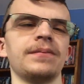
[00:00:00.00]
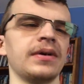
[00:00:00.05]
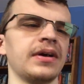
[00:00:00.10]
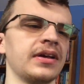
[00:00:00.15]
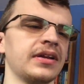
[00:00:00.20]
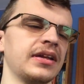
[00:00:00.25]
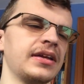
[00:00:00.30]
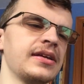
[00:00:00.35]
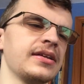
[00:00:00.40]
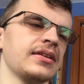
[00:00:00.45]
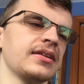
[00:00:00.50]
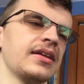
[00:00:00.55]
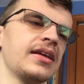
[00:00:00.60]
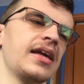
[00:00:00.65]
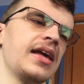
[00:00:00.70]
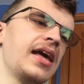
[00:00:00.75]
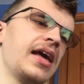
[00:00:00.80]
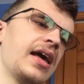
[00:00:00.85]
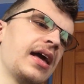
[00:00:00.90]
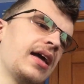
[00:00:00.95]
but it
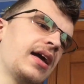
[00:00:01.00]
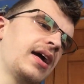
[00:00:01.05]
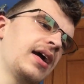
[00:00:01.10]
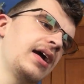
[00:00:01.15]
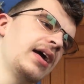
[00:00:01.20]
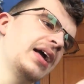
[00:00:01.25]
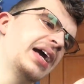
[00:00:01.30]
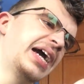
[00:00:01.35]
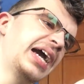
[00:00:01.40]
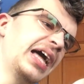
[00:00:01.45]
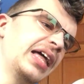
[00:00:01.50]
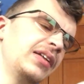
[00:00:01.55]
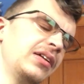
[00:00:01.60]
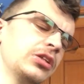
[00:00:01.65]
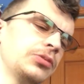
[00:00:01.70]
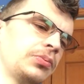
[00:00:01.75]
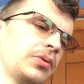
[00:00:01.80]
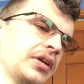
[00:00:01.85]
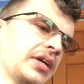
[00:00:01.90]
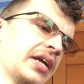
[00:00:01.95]

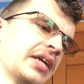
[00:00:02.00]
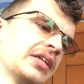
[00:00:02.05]
looks pretty